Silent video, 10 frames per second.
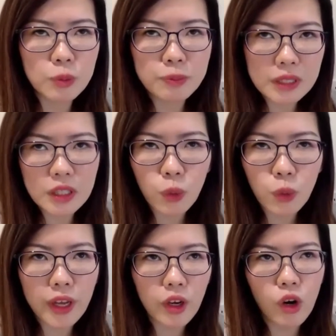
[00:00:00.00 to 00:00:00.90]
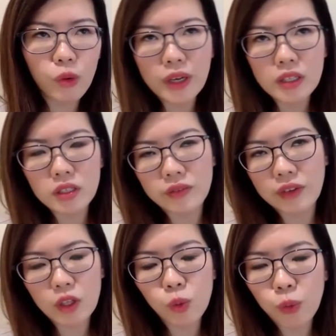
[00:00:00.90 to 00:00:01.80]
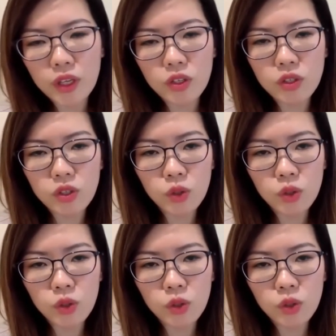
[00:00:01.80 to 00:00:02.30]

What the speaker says: be away, or rather develop ways